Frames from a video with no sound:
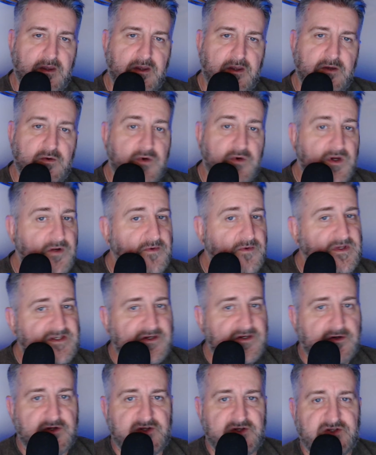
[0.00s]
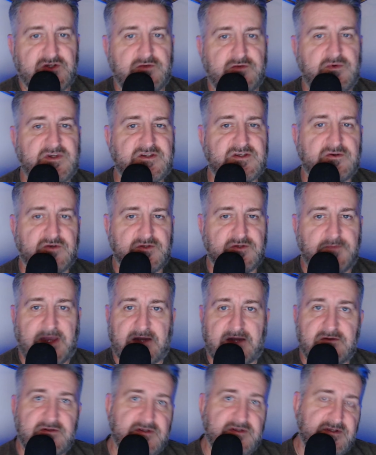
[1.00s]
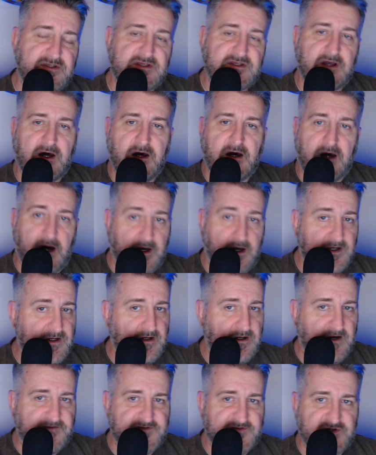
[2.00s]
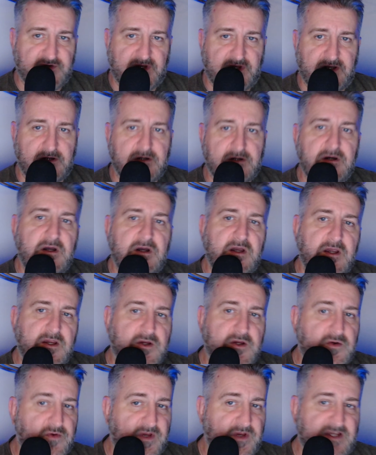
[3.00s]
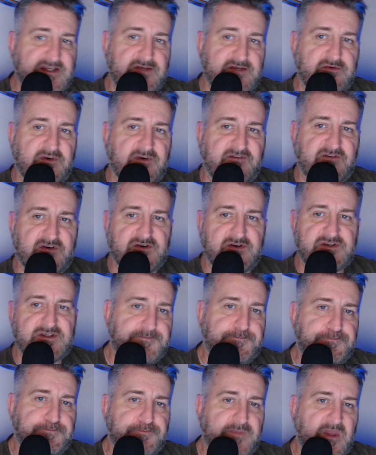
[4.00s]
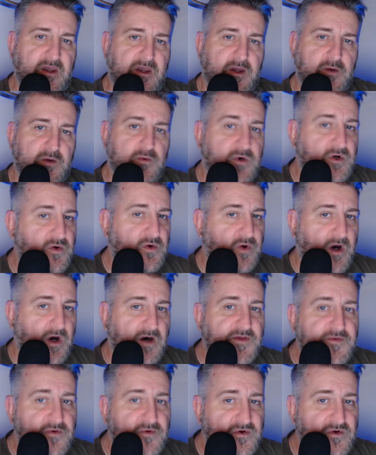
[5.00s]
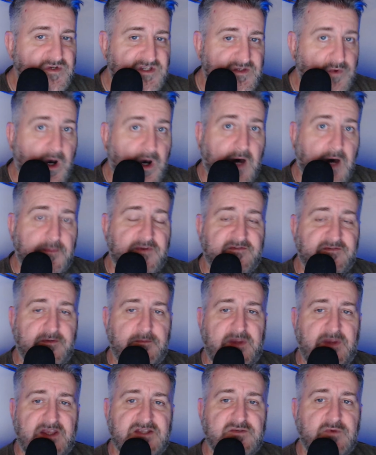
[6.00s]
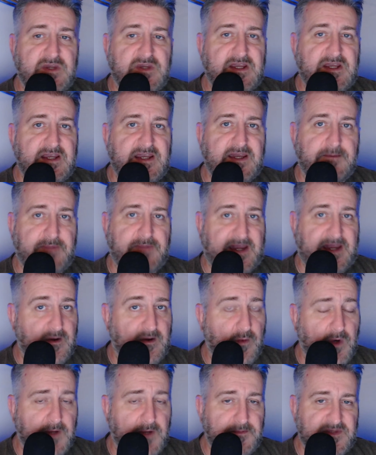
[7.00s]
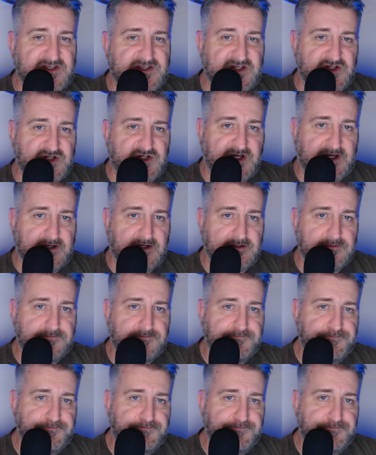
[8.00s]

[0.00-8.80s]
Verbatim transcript: Where do we search? We search mountains, on and off trail, creeks and rivers, We'll crawl through a swamp if it means we can get back one missing child.